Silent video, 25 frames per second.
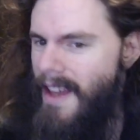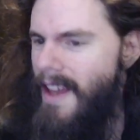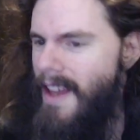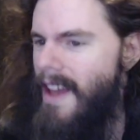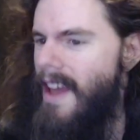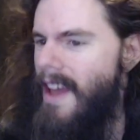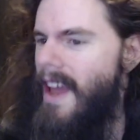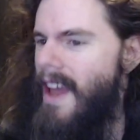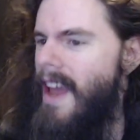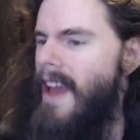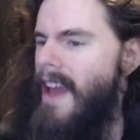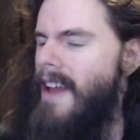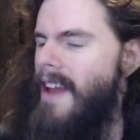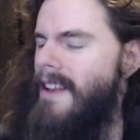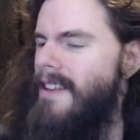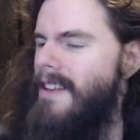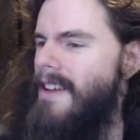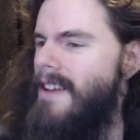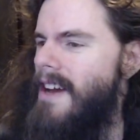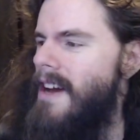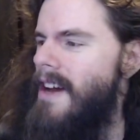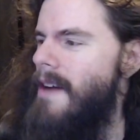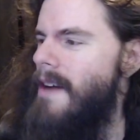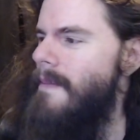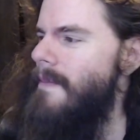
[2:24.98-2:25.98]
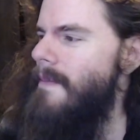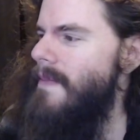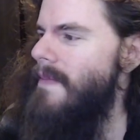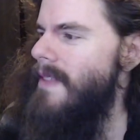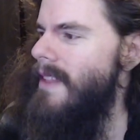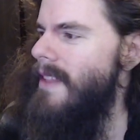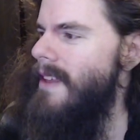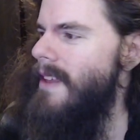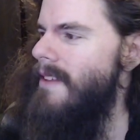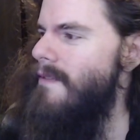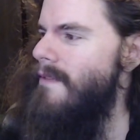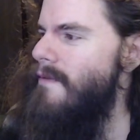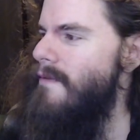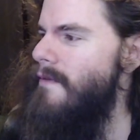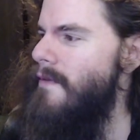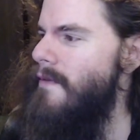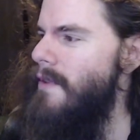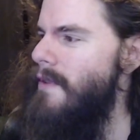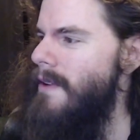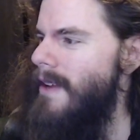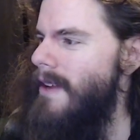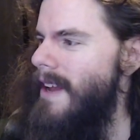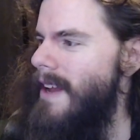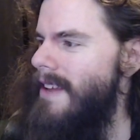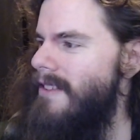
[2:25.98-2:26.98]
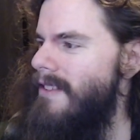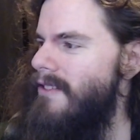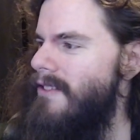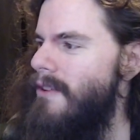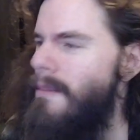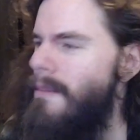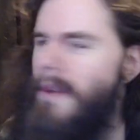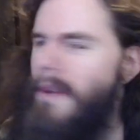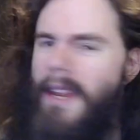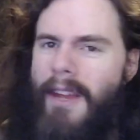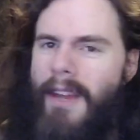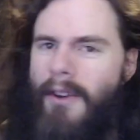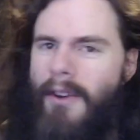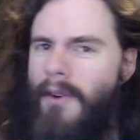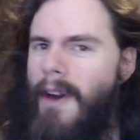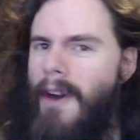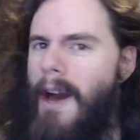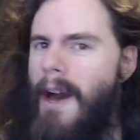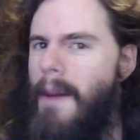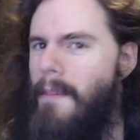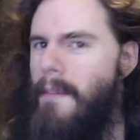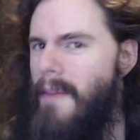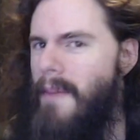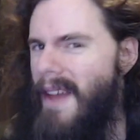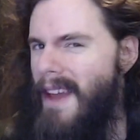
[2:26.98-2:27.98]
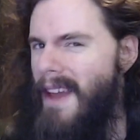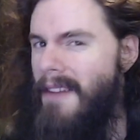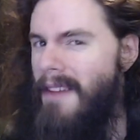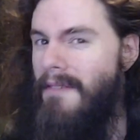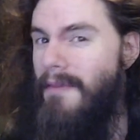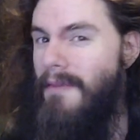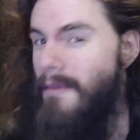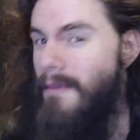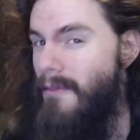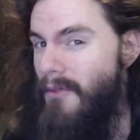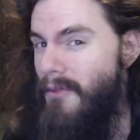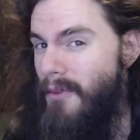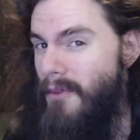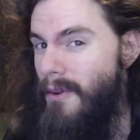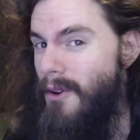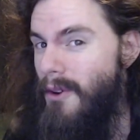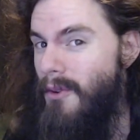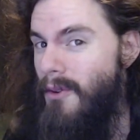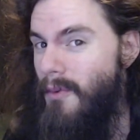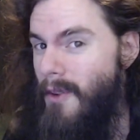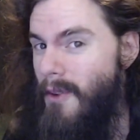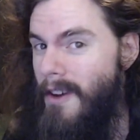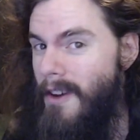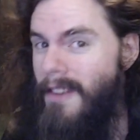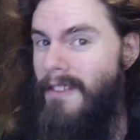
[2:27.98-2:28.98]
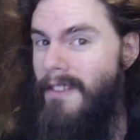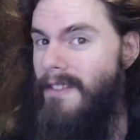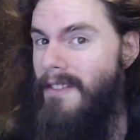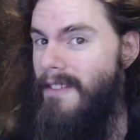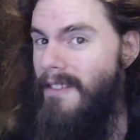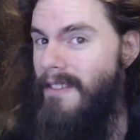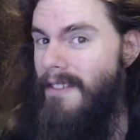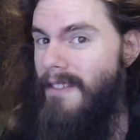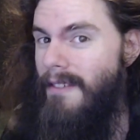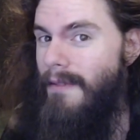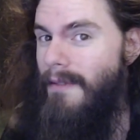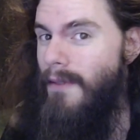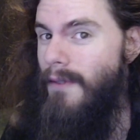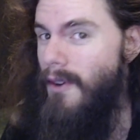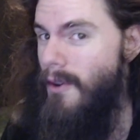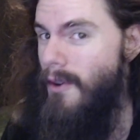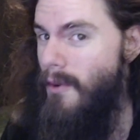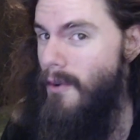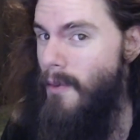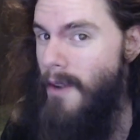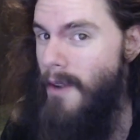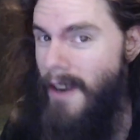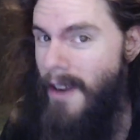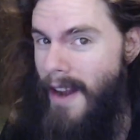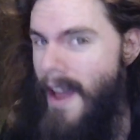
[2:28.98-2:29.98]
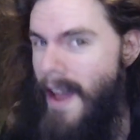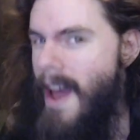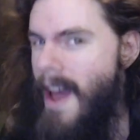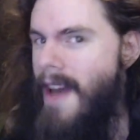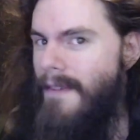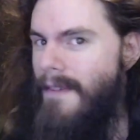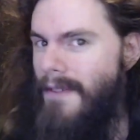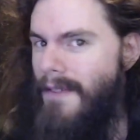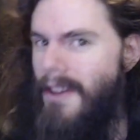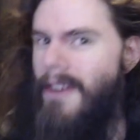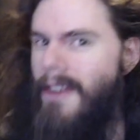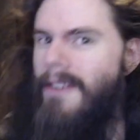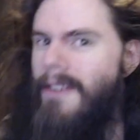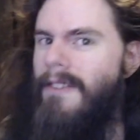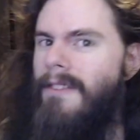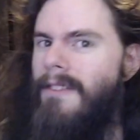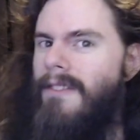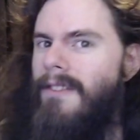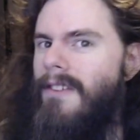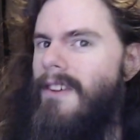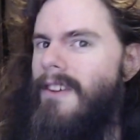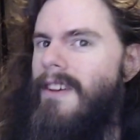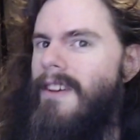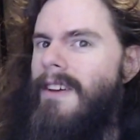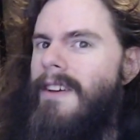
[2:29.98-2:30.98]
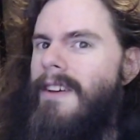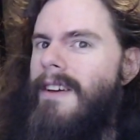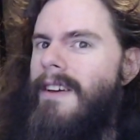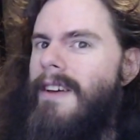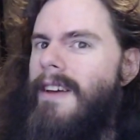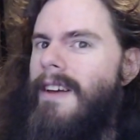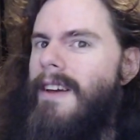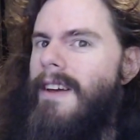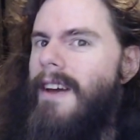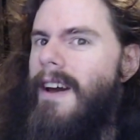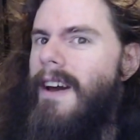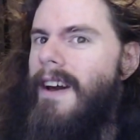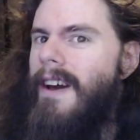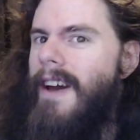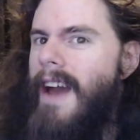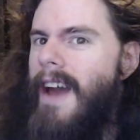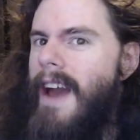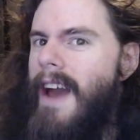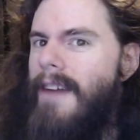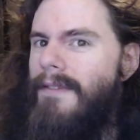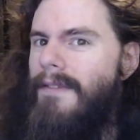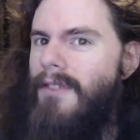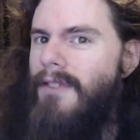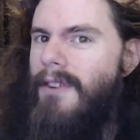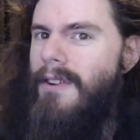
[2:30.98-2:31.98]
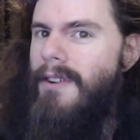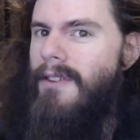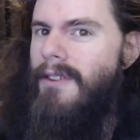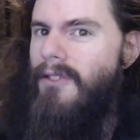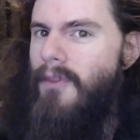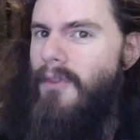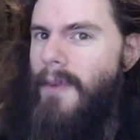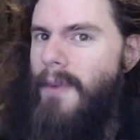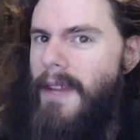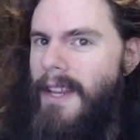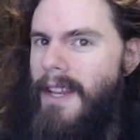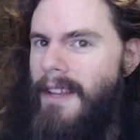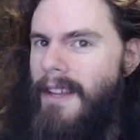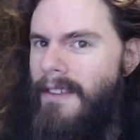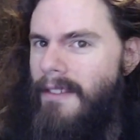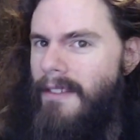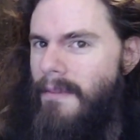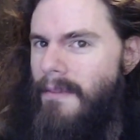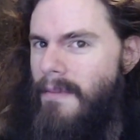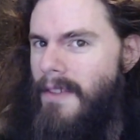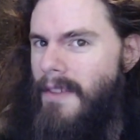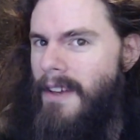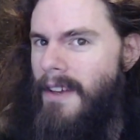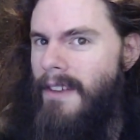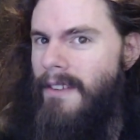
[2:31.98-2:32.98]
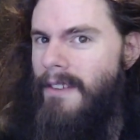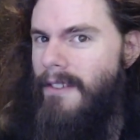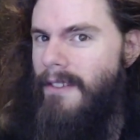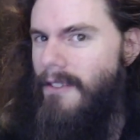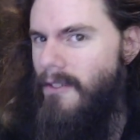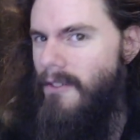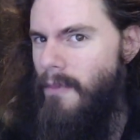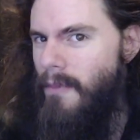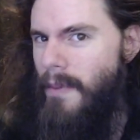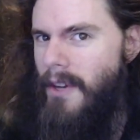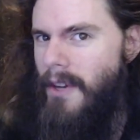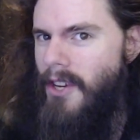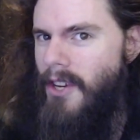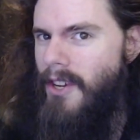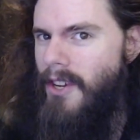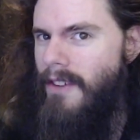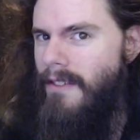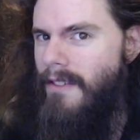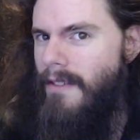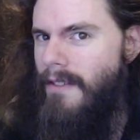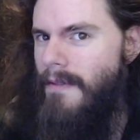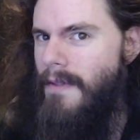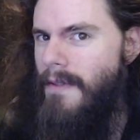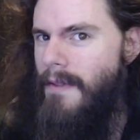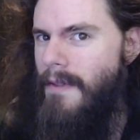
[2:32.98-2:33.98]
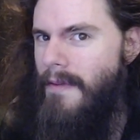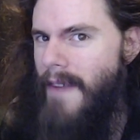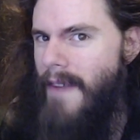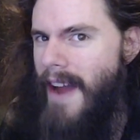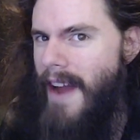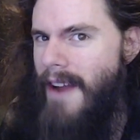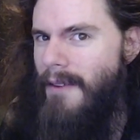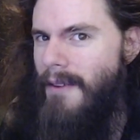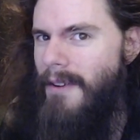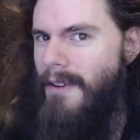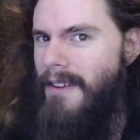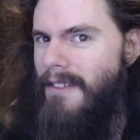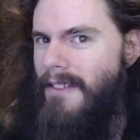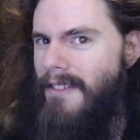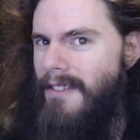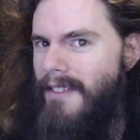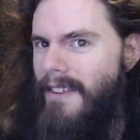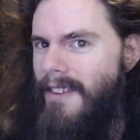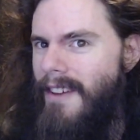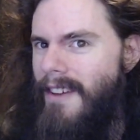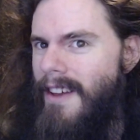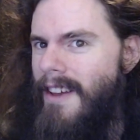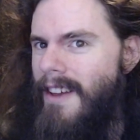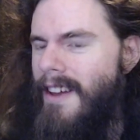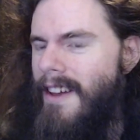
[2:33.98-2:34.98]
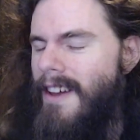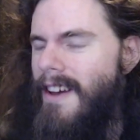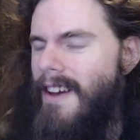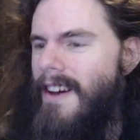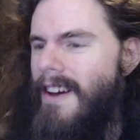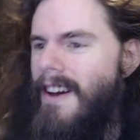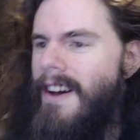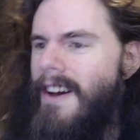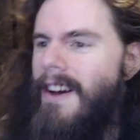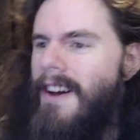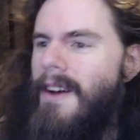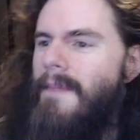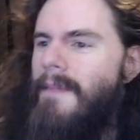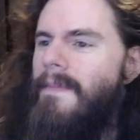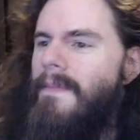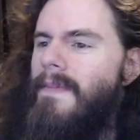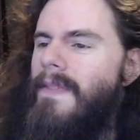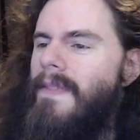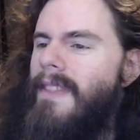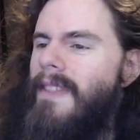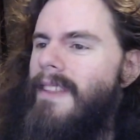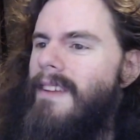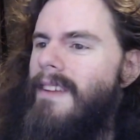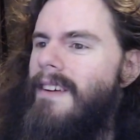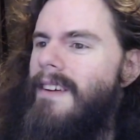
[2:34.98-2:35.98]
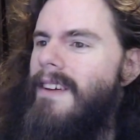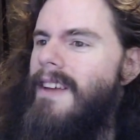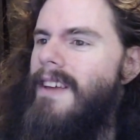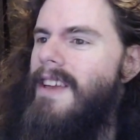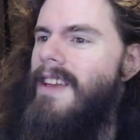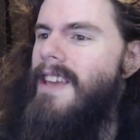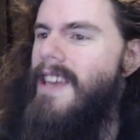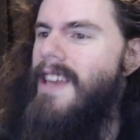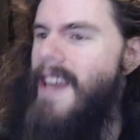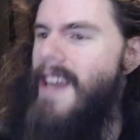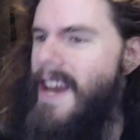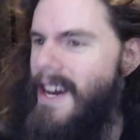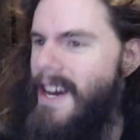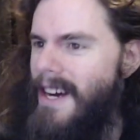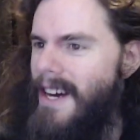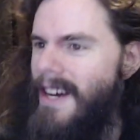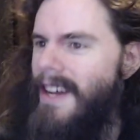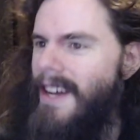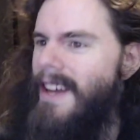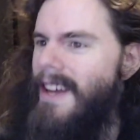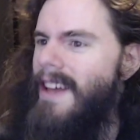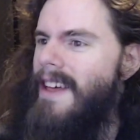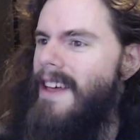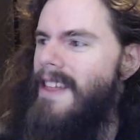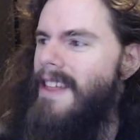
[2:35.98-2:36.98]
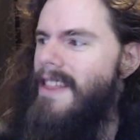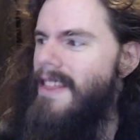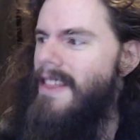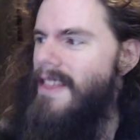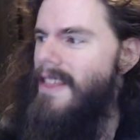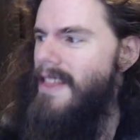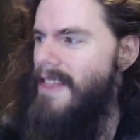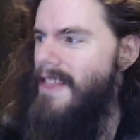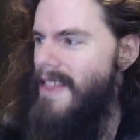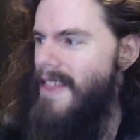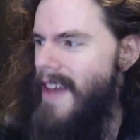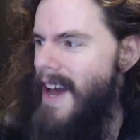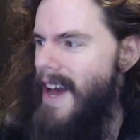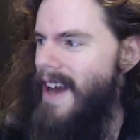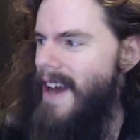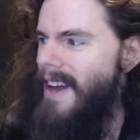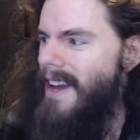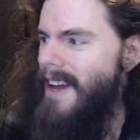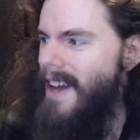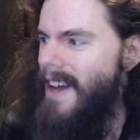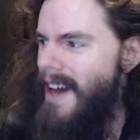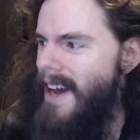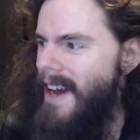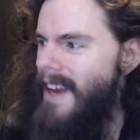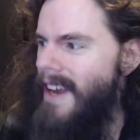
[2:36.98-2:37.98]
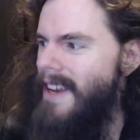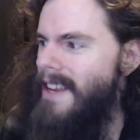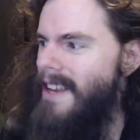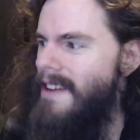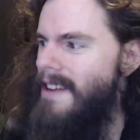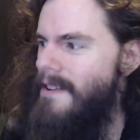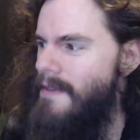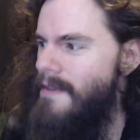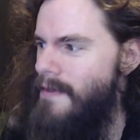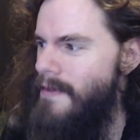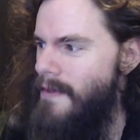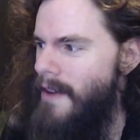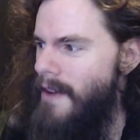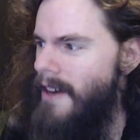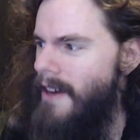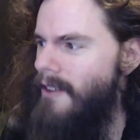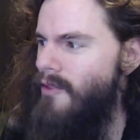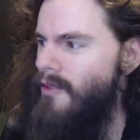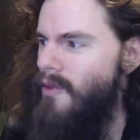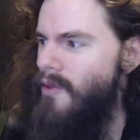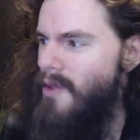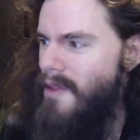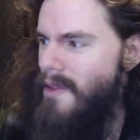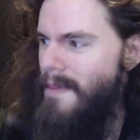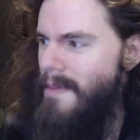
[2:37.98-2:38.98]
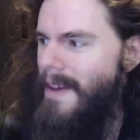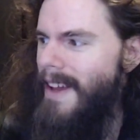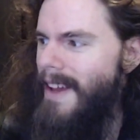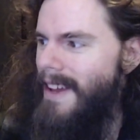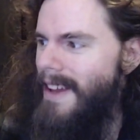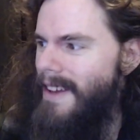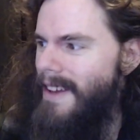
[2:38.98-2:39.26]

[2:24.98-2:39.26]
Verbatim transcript: And um, for, as somebody who got banned from Twitter once for one and a half years, uh, after tweeting something suspicious of the virus. Um, yeah, that kind of fucks with me.